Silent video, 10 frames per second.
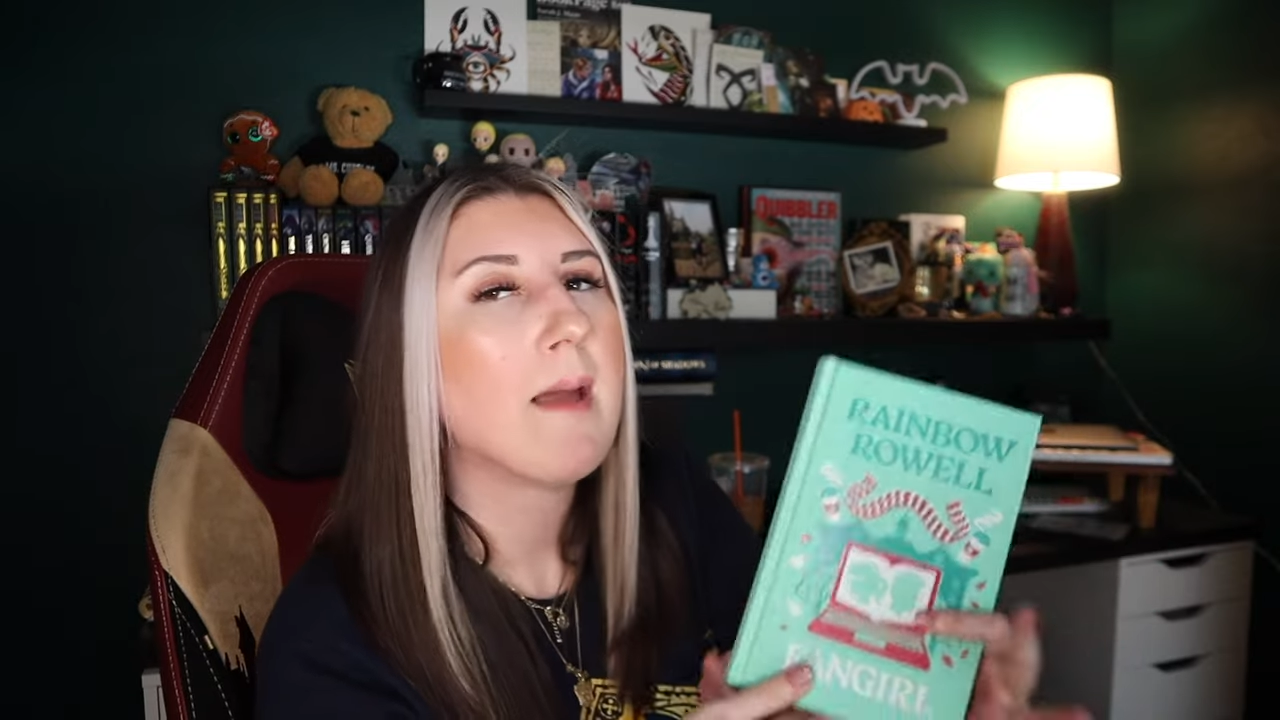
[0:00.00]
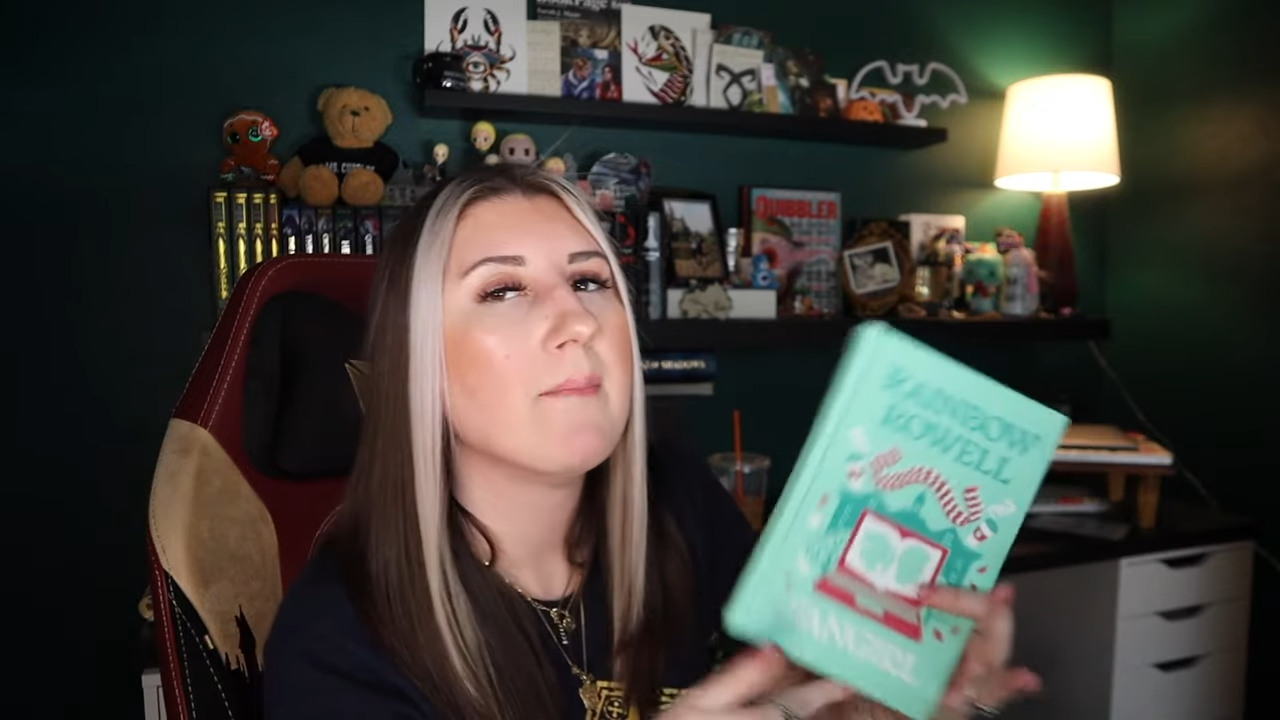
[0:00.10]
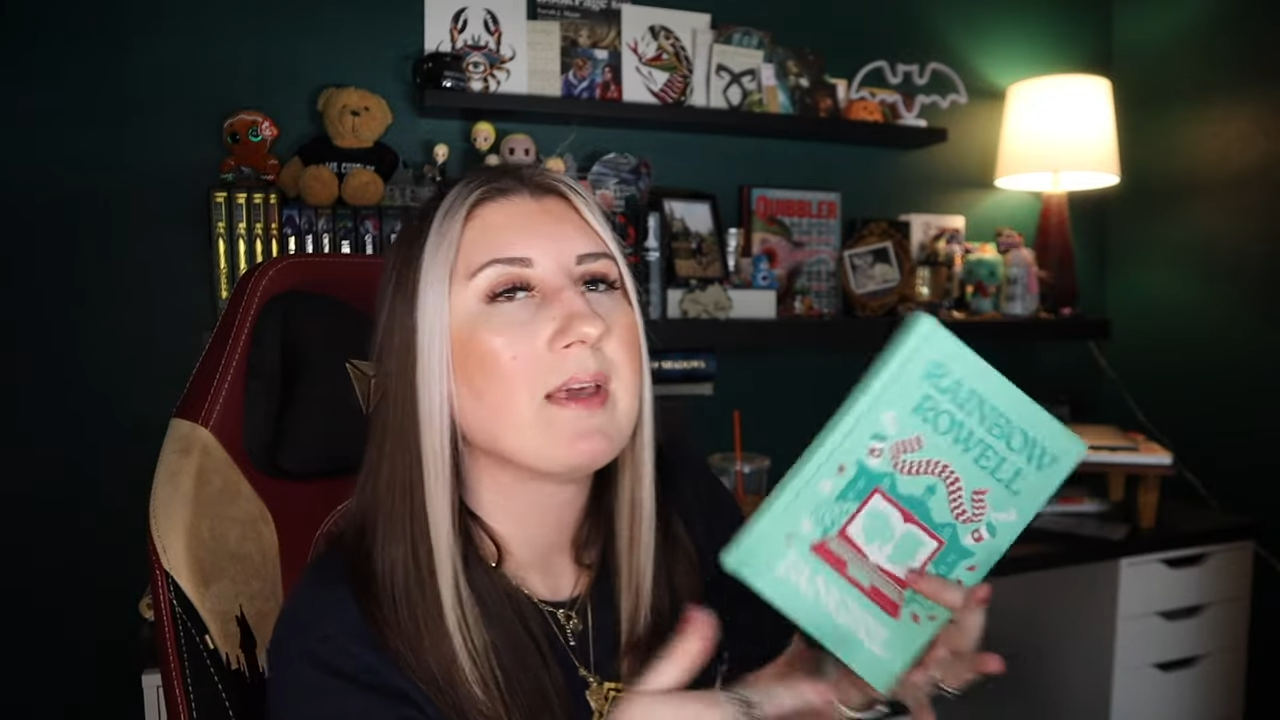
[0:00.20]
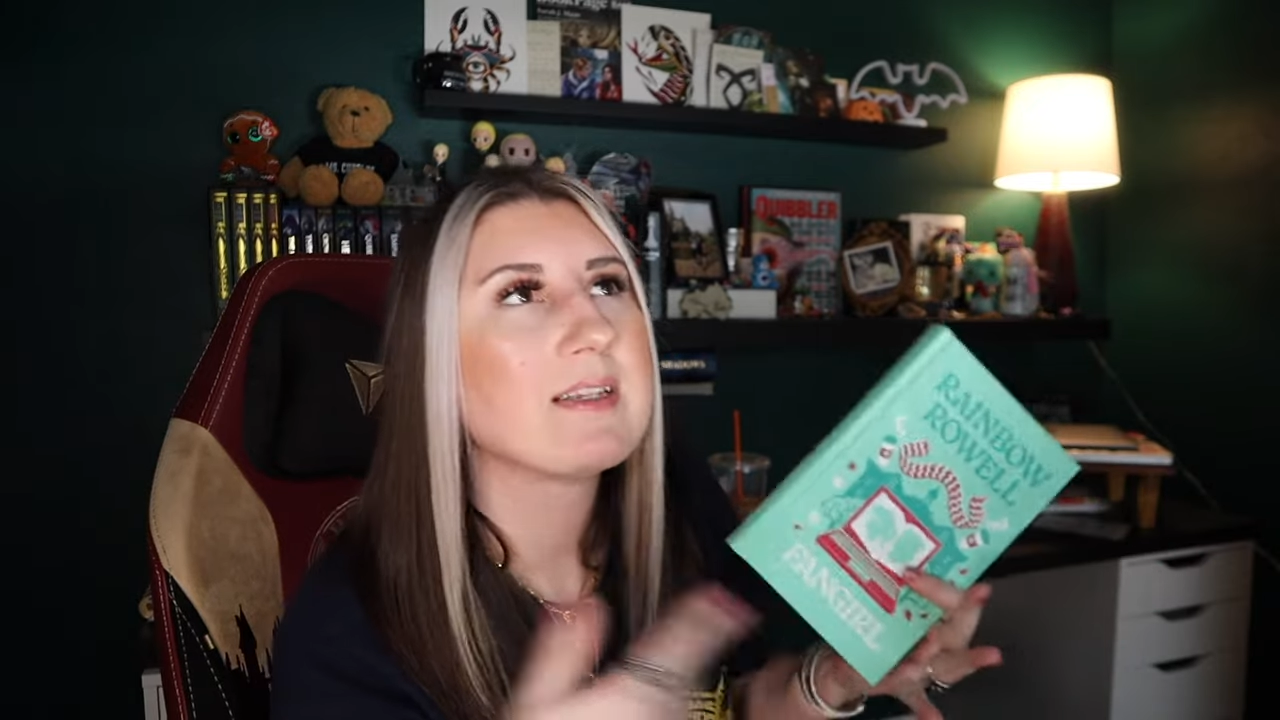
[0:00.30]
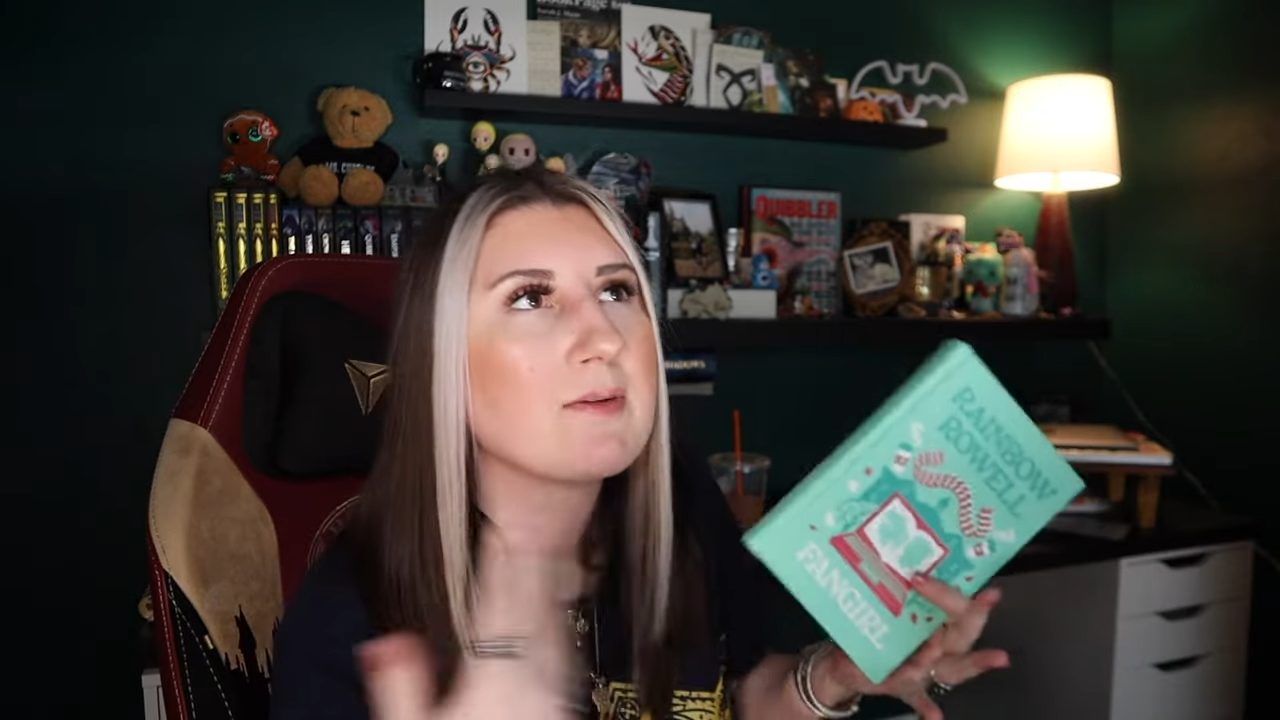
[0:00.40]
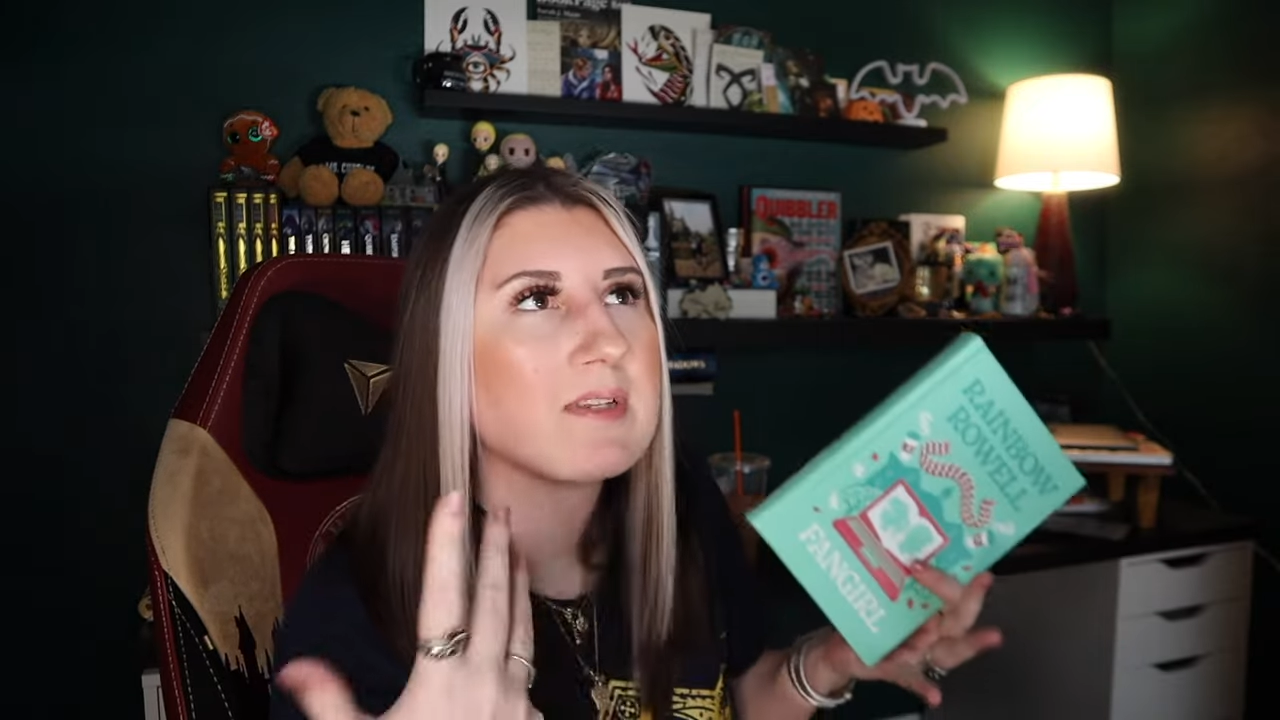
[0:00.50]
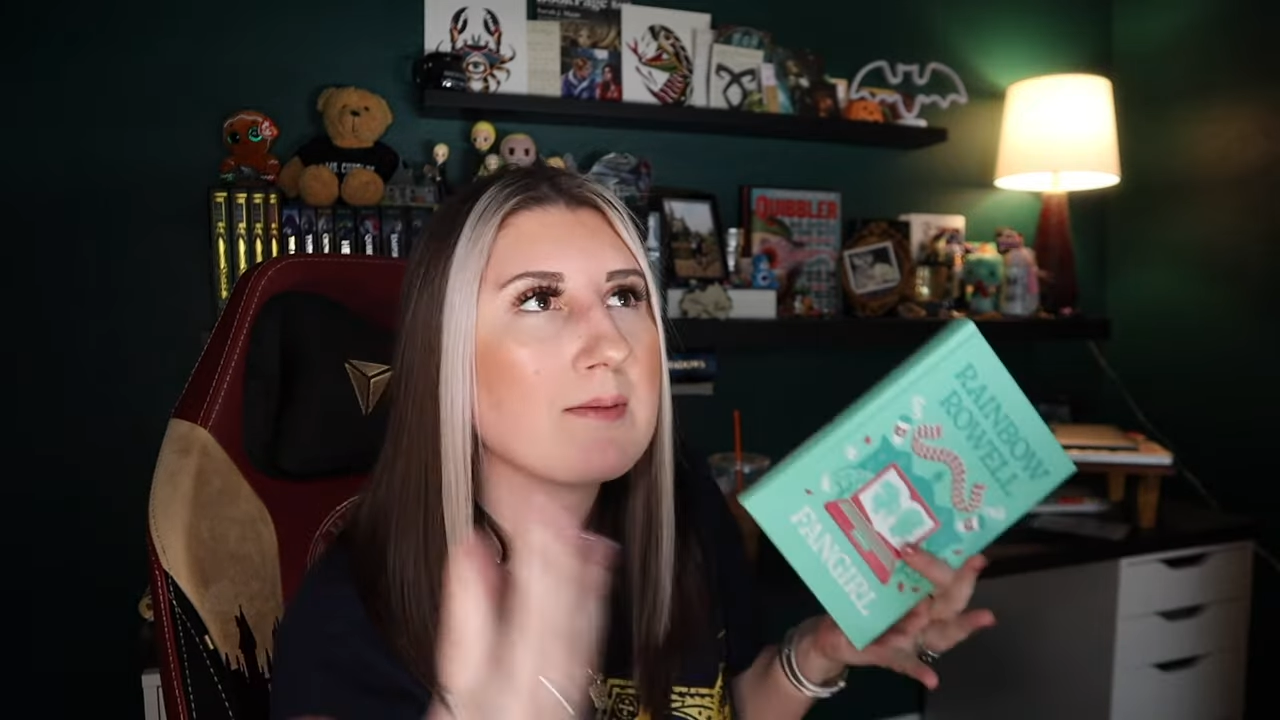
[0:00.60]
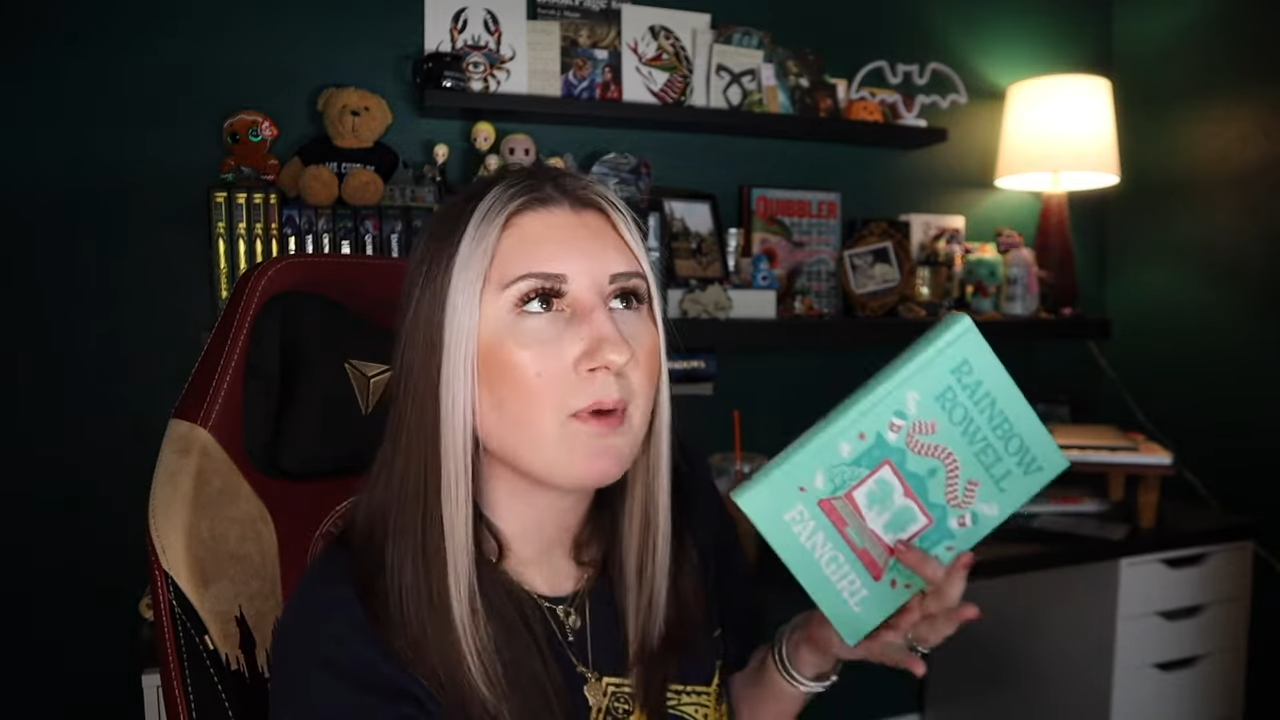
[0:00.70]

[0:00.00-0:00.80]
because I was at